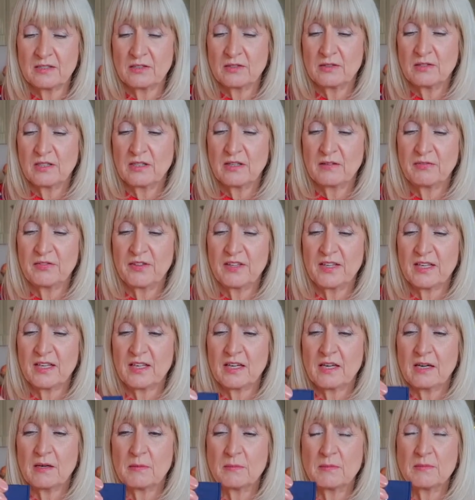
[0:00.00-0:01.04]
I do love that
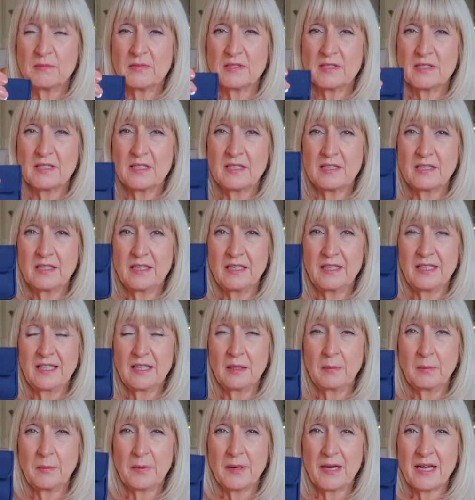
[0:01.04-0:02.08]
it comes in a
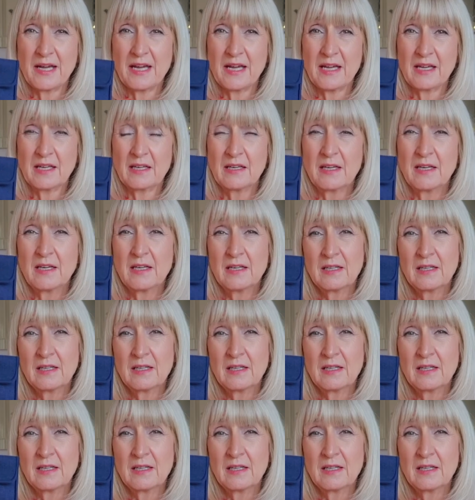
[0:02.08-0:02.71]
little bag